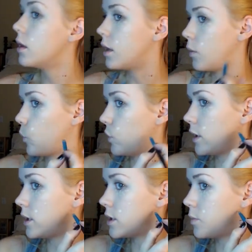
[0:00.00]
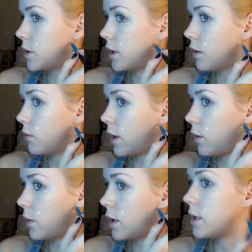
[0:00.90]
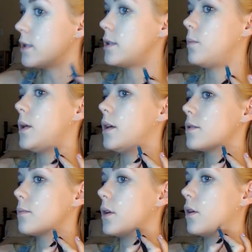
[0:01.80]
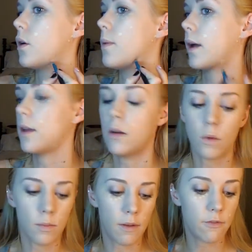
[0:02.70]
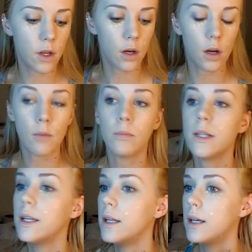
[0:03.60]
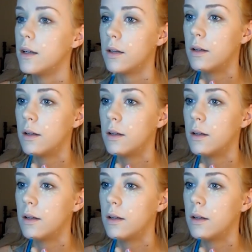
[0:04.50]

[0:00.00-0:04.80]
And I'm really just putting it right where it needs to be because I'm going to go back in with my finger and blend it.